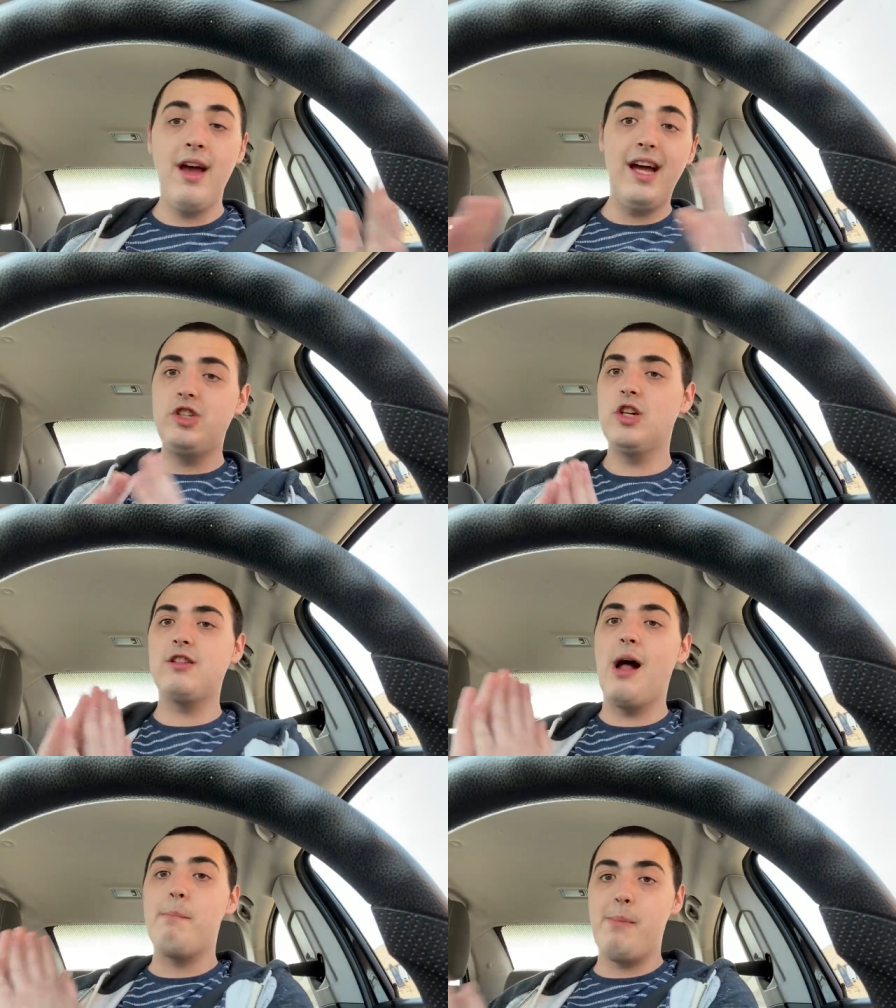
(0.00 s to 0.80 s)
It's just
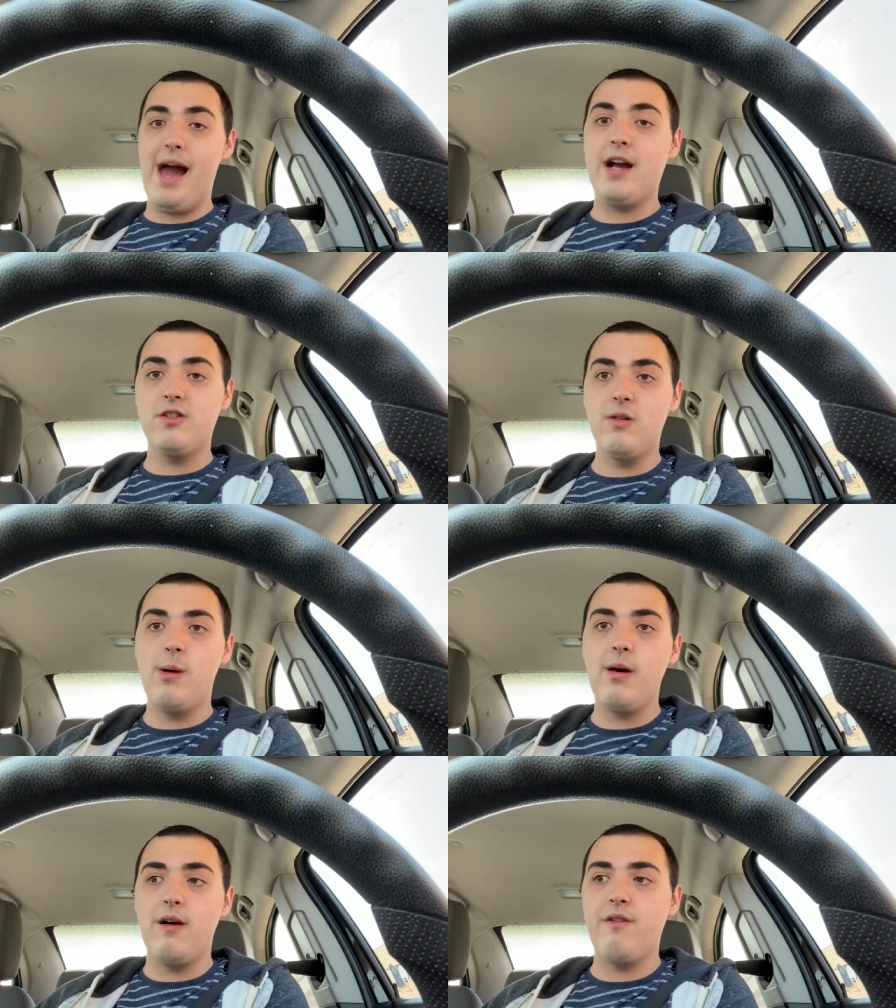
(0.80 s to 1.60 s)
a
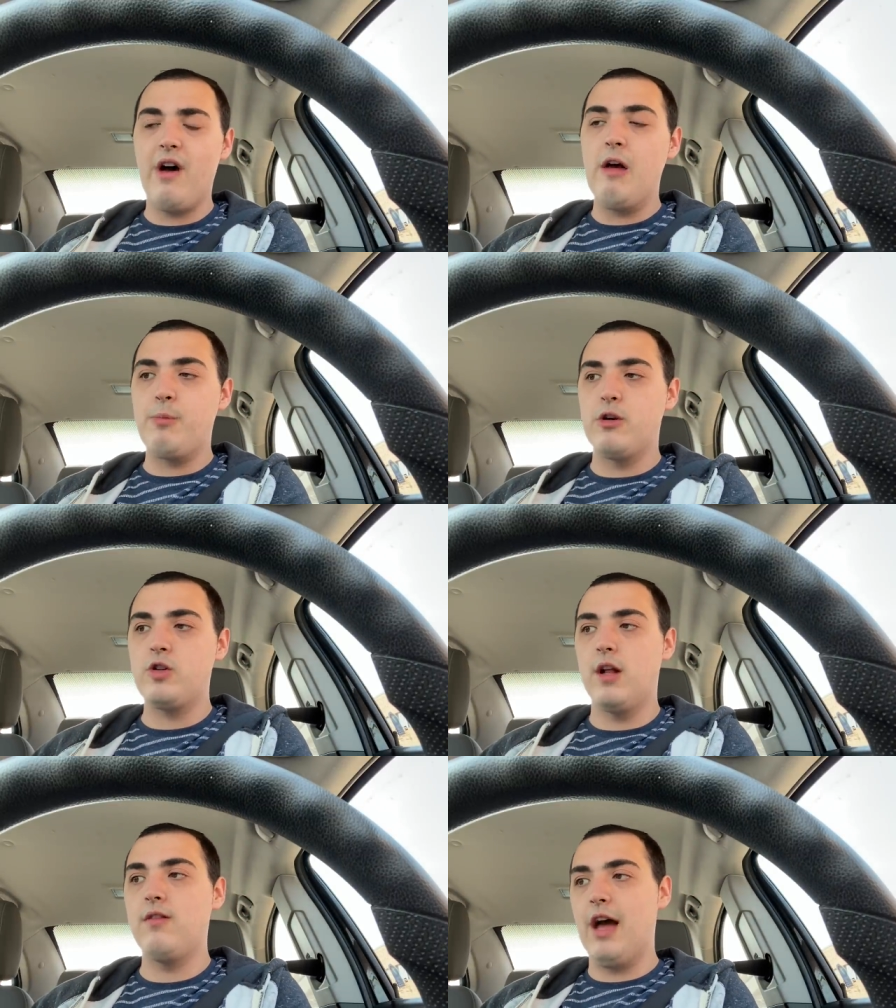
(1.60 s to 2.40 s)
maximum of five per
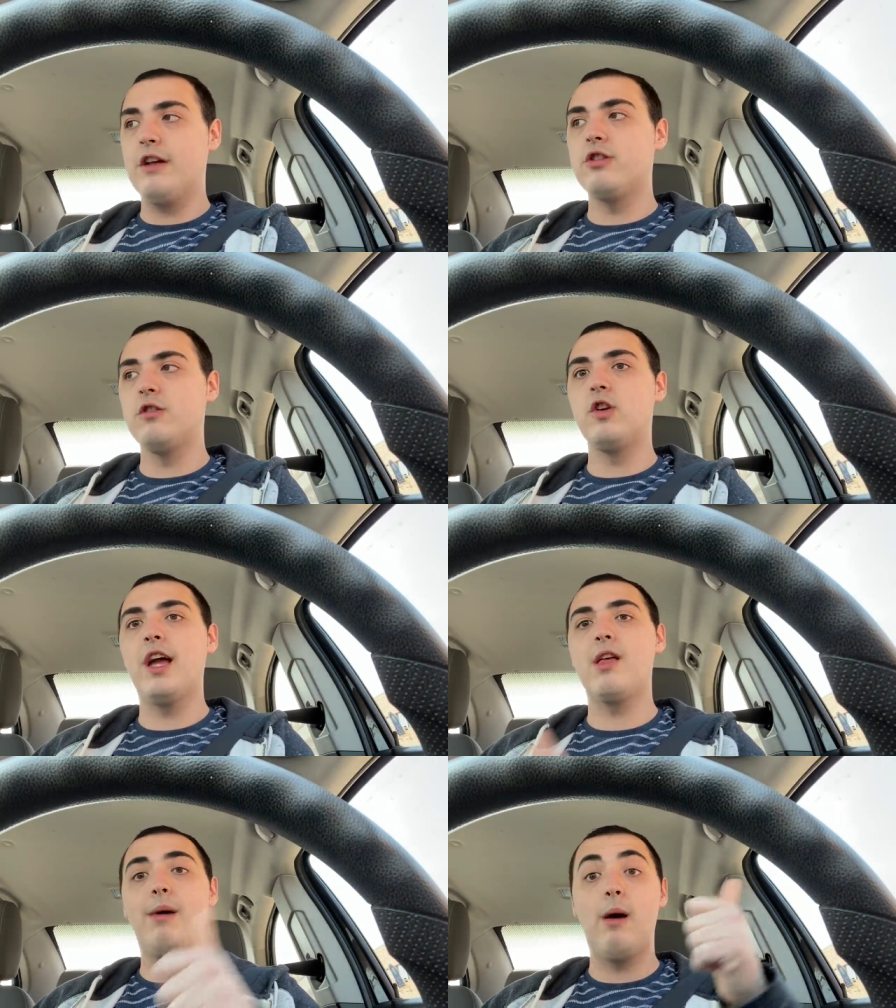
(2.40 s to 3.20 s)
transaction. I
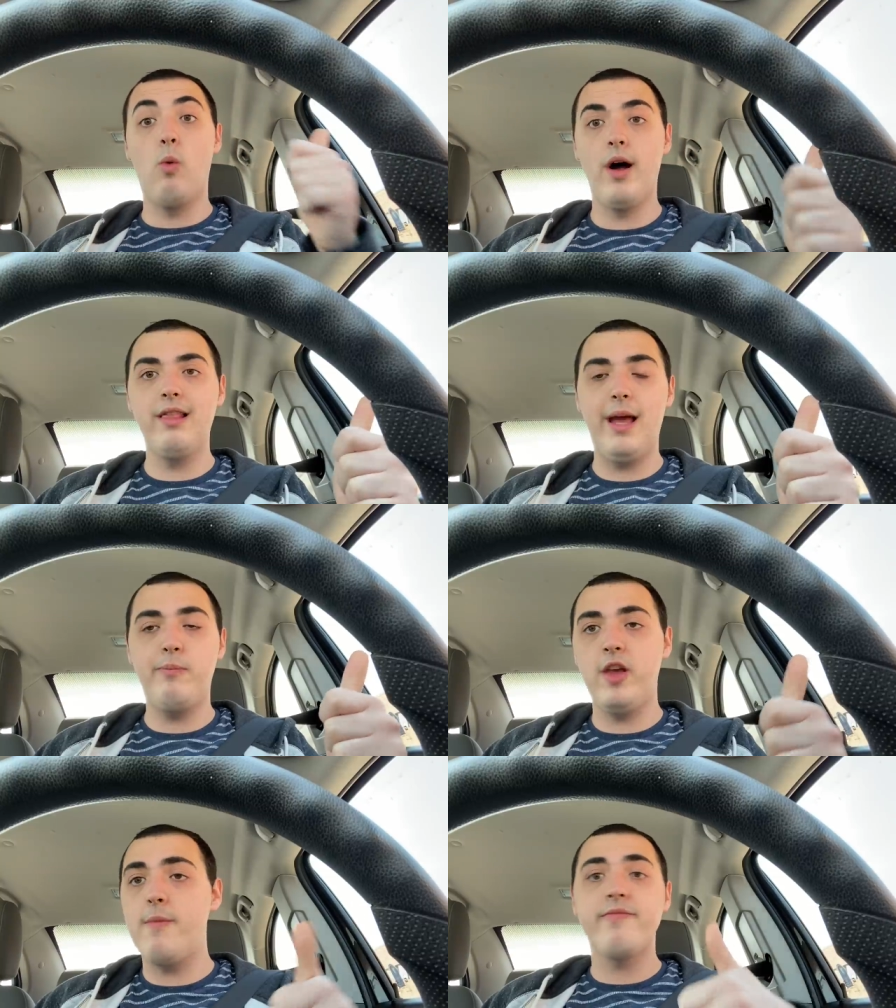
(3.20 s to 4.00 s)
could buy one
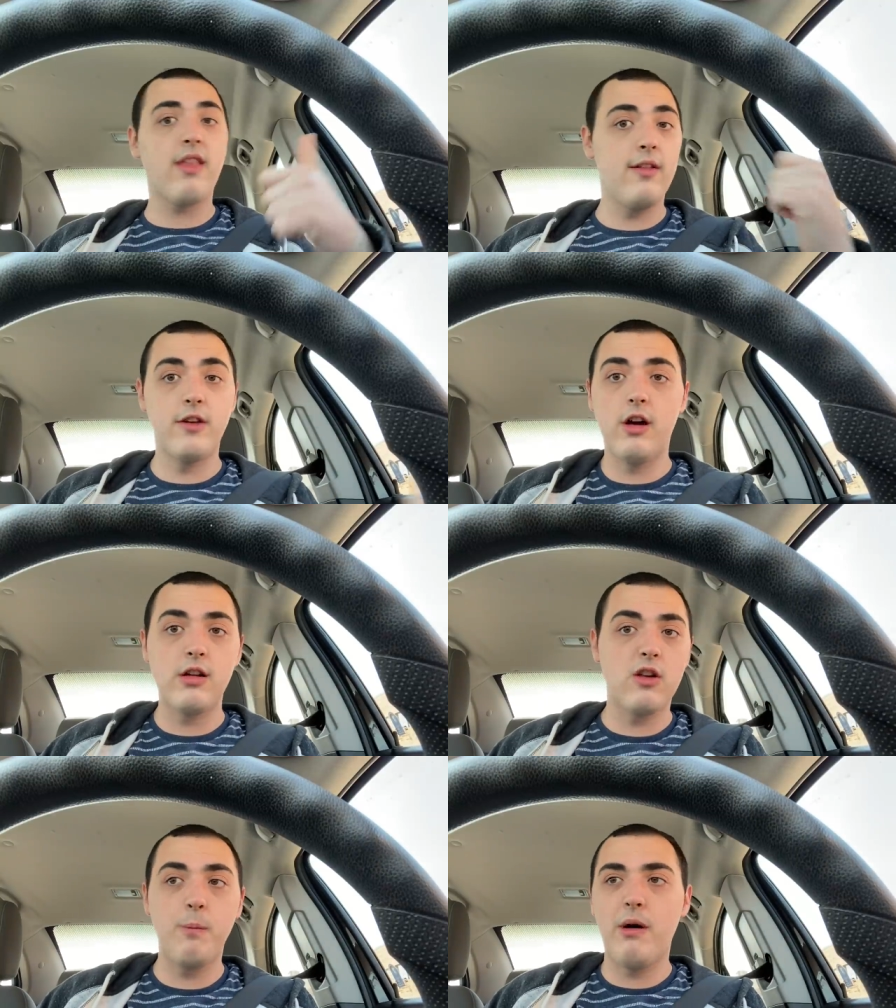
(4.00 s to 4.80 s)
Lipton, the
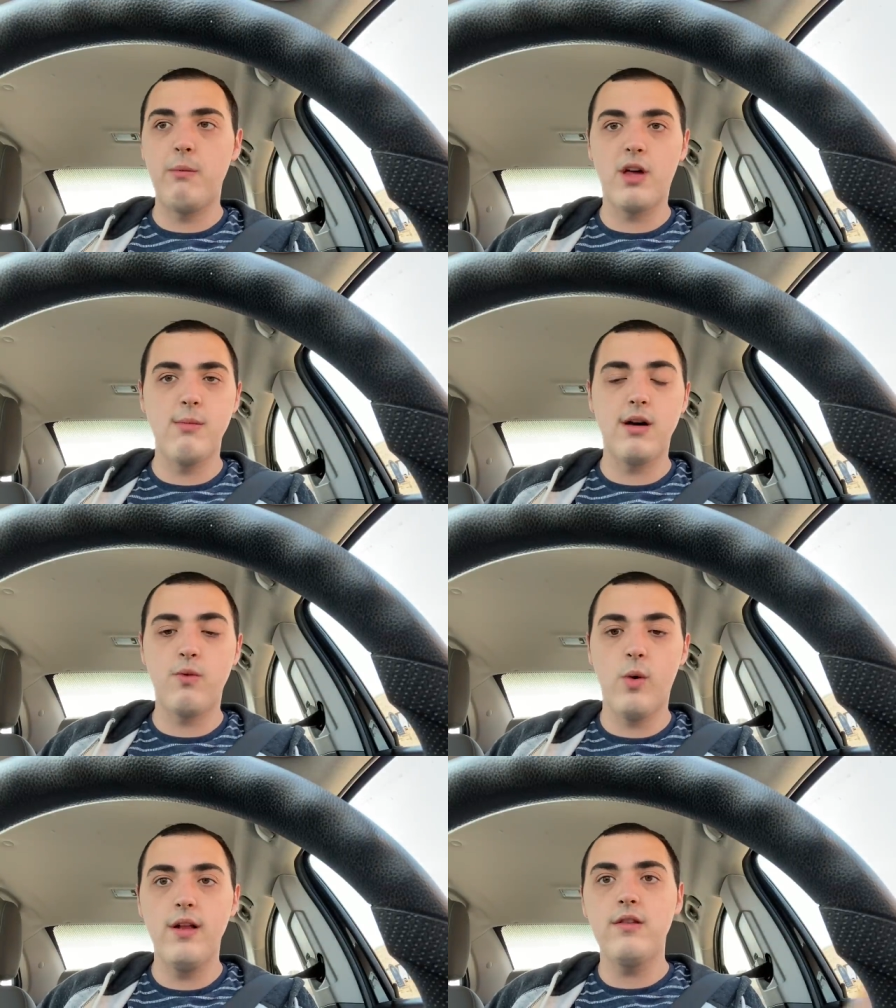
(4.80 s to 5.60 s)
dollar coupon would come off
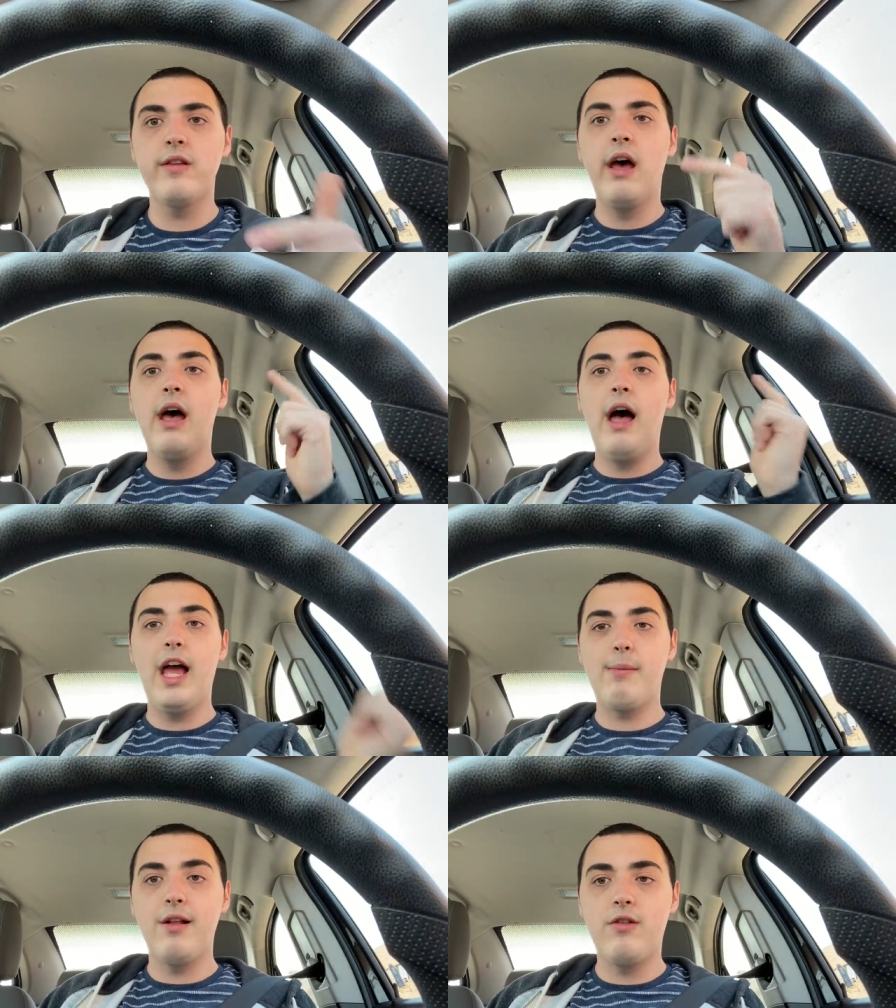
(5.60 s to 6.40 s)
once.
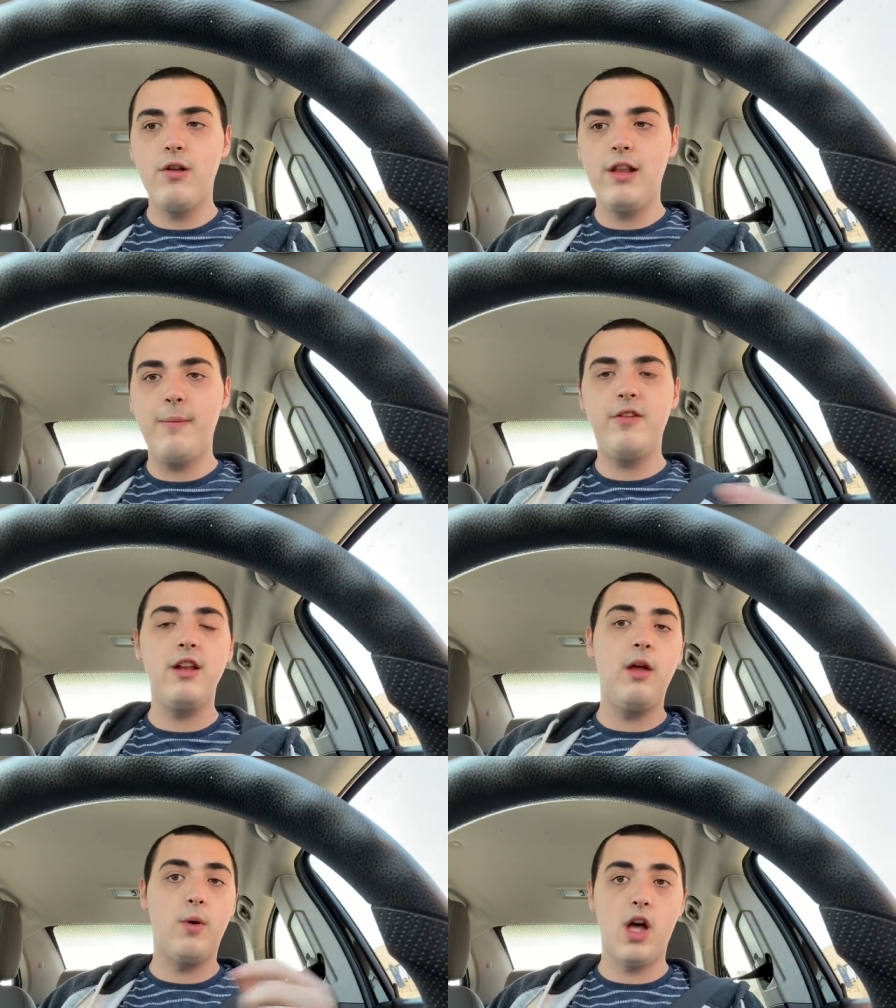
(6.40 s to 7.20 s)
I could buy two
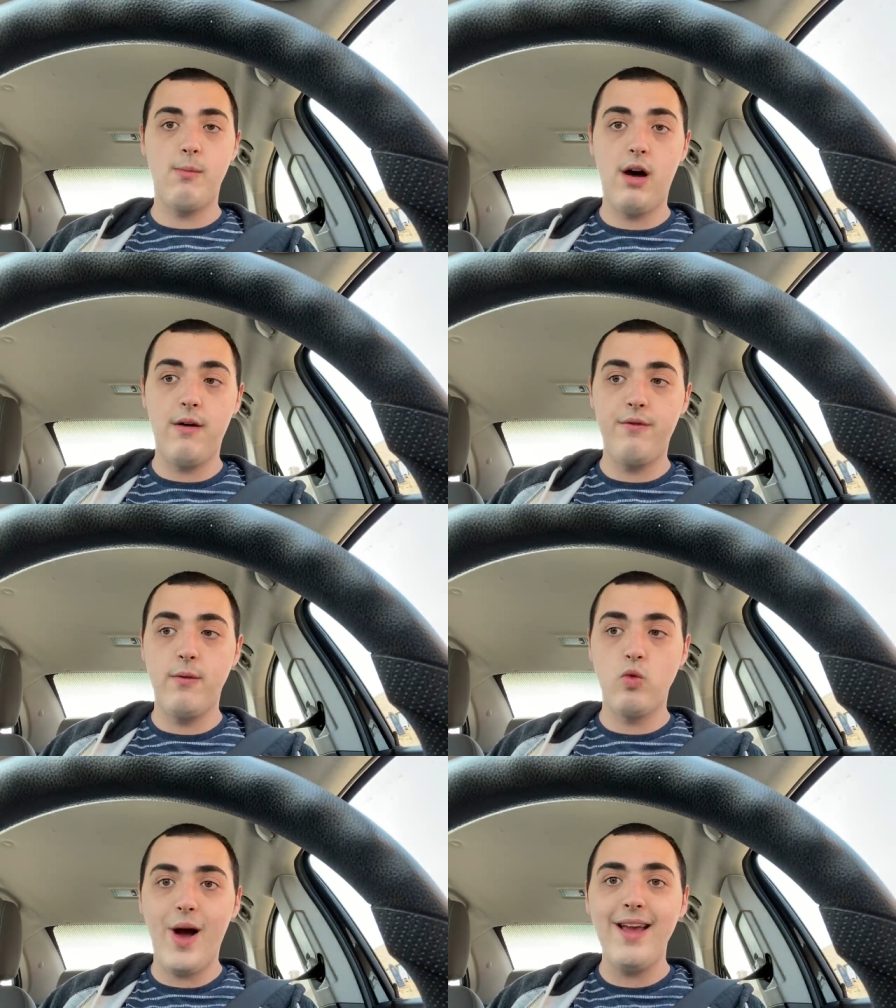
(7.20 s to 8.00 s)
Lipton, it would come off
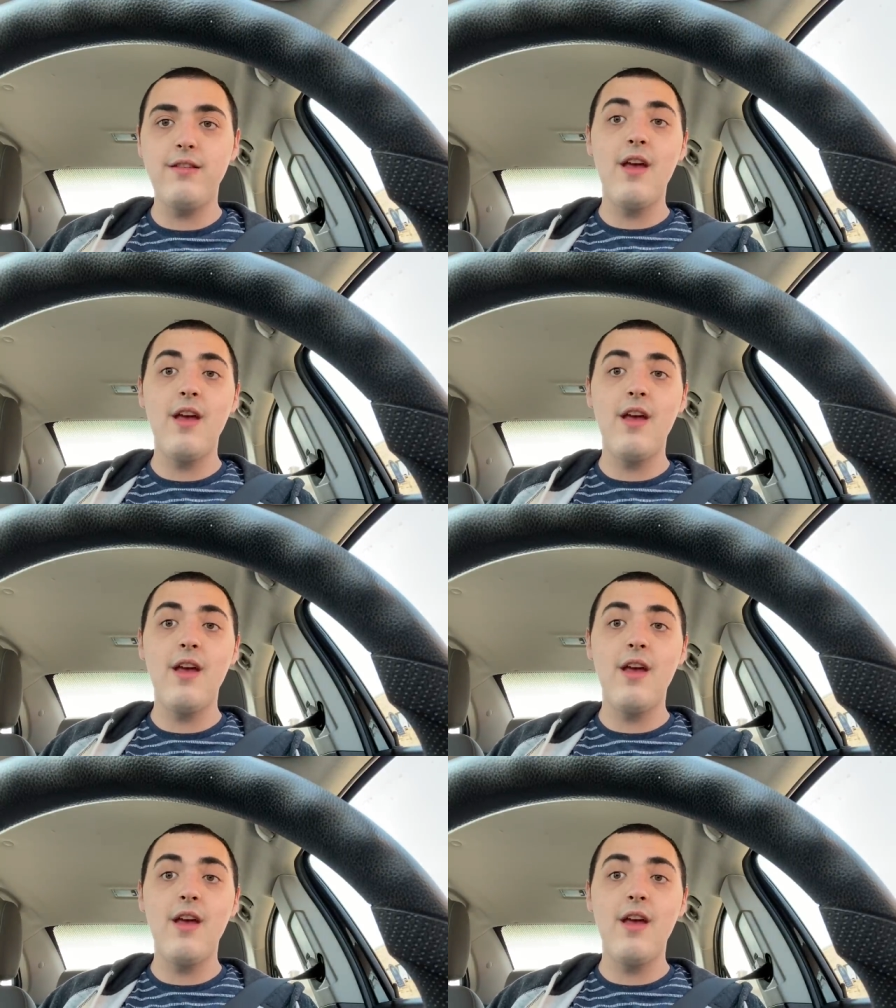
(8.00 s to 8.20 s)
twice.